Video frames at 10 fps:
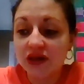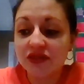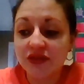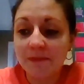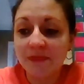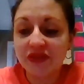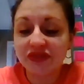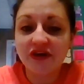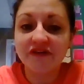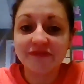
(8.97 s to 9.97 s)
in the
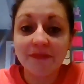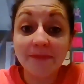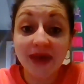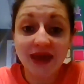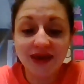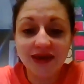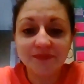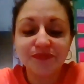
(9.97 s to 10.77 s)
month of May.